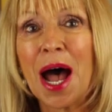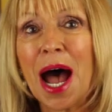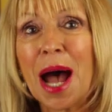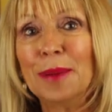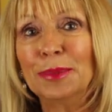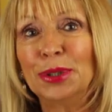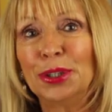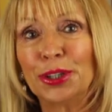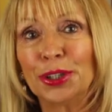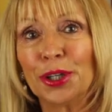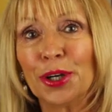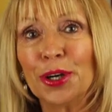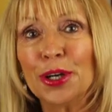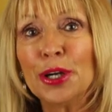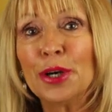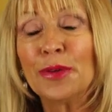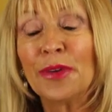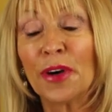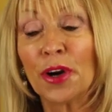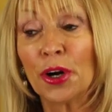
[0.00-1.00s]
I'm sure
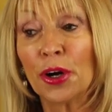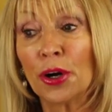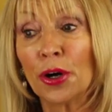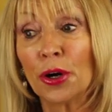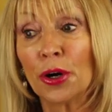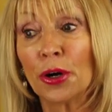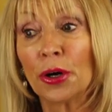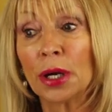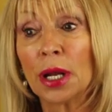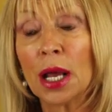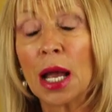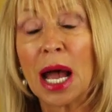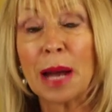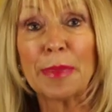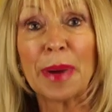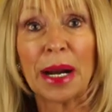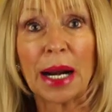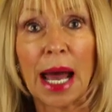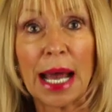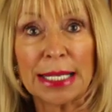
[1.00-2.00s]
you've heard
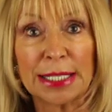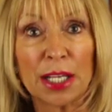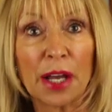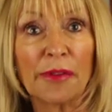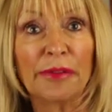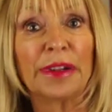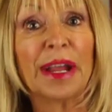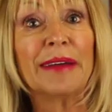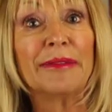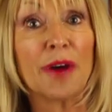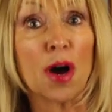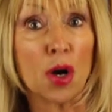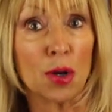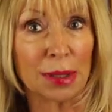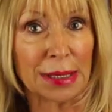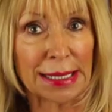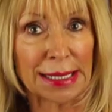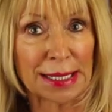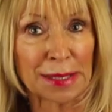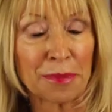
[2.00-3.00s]
about
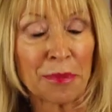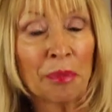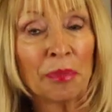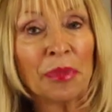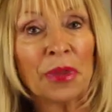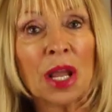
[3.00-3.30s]
isoflavones.